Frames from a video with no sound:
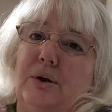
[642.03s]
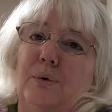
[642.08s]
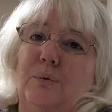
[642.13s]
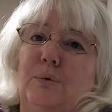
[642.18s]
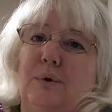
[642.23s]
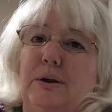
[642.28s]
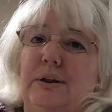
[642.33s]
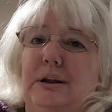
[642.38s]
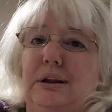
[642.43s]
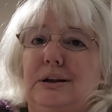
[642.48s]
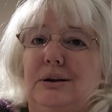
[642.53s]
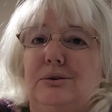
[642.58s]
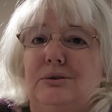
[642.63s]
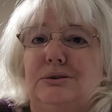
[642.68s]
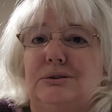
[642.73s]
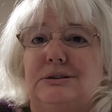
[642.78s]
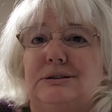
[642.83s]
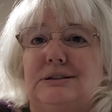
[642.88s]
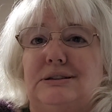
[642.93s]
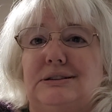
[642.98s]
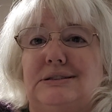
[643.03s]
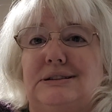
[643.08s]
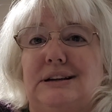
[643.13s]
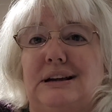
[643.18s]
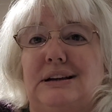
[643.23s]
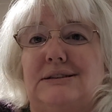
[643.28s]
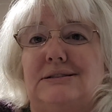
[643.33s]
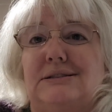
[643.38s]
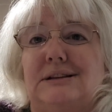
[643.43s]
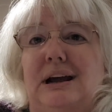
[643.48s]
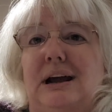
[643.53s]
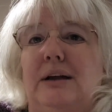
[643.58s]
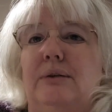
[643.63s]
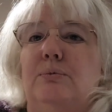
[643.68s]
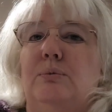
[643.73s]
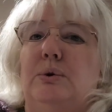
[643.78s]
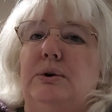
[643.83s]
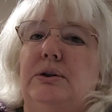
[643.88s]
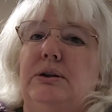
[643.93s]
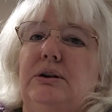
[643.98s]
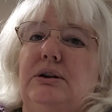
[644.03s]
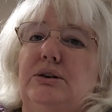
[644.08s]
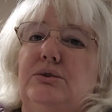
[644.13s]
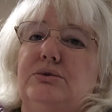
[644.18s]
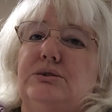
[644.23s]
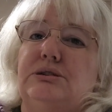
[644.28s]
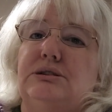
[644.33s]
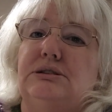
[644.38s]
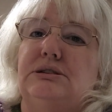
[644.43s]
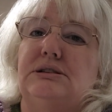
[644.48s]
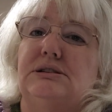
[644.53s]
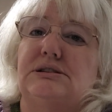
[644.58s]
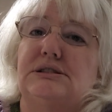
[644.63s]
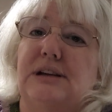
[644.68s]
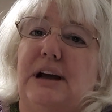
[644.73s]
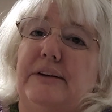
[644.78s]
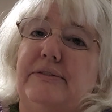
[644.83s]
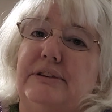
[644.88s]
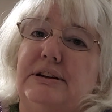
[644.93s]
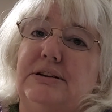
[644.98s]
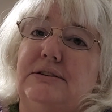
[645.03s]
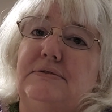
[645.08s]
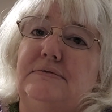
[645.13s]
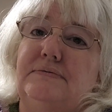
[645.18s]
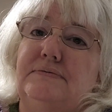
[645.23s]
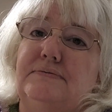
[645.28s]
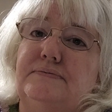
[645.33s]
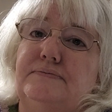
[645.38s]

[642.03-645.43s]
one that uses a 6, and one that uses a 7.